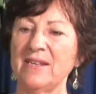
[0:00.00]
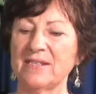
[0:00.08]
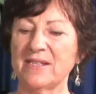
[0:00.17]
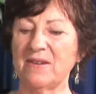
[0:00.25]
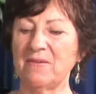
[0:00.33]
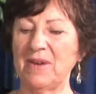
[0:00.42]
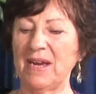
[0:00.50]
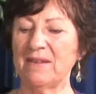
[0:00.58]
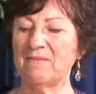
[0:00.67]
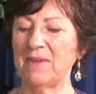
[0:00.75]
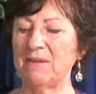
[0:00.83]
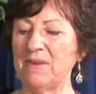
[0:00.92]
So we
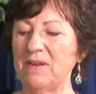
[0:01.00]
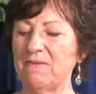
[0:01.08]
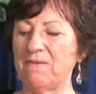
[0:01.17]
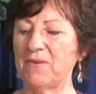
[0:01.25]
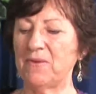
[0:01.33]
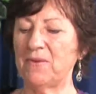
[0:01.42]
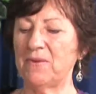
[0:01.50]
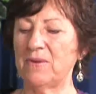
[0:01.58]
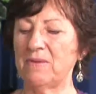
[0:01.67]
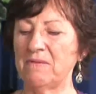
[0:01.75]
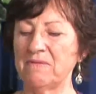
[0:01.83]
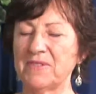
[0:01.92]
had maybe
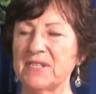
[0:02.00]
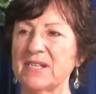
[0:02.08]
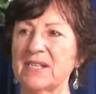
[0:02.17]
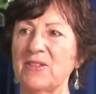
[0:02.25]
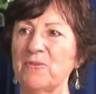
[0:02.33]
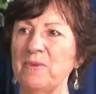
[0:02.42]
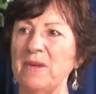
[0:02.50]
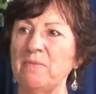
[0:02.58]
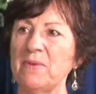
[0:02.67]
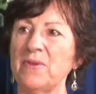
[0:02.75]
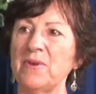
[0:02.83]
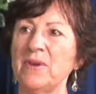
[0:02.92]
four, six other
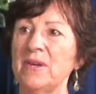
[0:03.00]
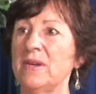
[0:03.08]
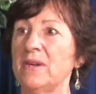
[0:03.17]
people that